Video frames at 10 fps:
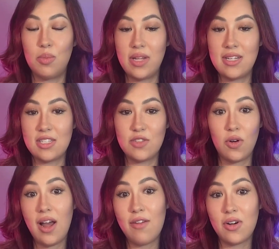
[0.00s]
places
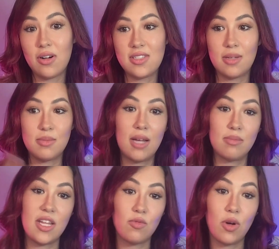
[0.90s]
forever.
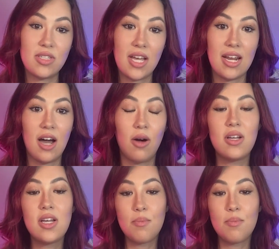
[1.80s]
Sometimes they rotate out.